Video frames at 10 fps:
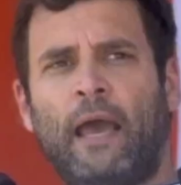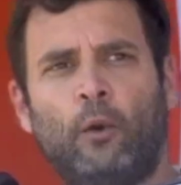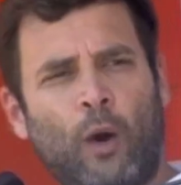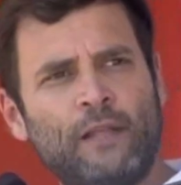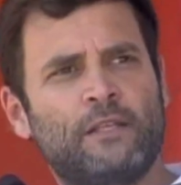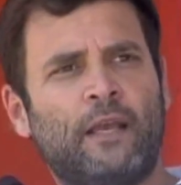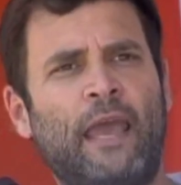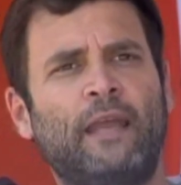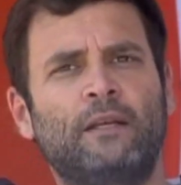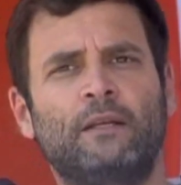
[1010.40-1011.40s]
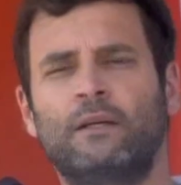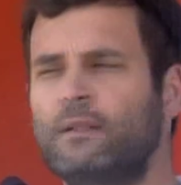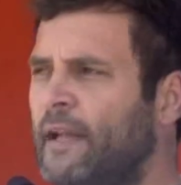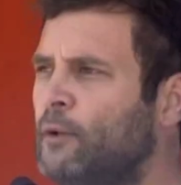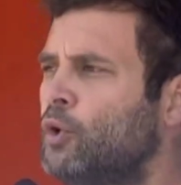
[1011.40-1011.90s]
and once again
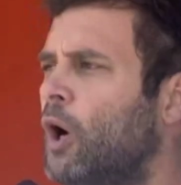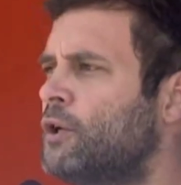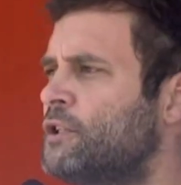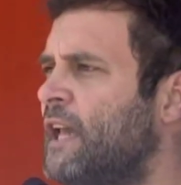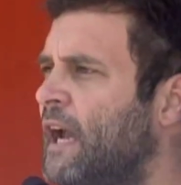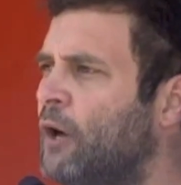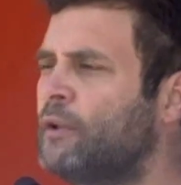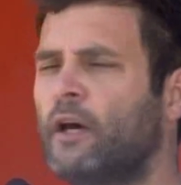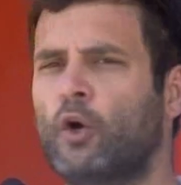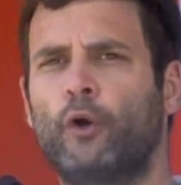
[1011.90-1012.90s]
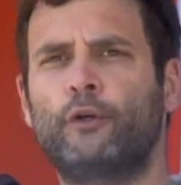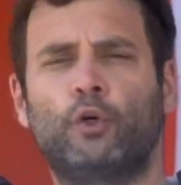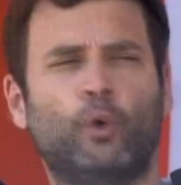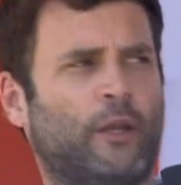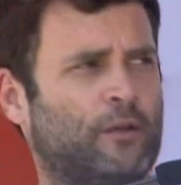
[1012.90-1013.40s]
they do not say how they are going to
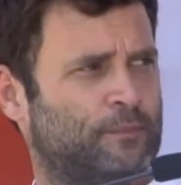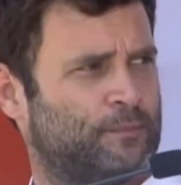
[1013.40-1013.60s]
do it.